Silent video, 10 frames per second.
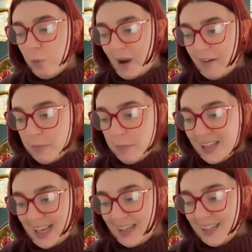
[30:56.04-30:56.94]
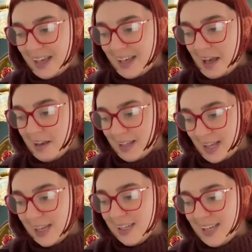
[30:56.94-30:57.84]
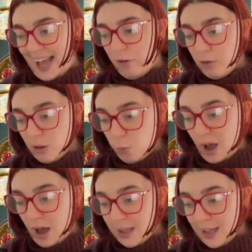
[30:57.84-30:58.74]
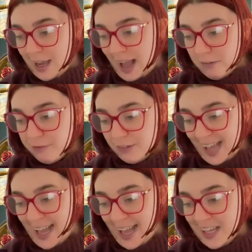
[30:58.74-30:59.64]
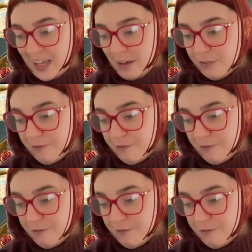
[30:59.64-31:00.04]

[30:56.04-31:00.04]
William Tyndale's work and advocating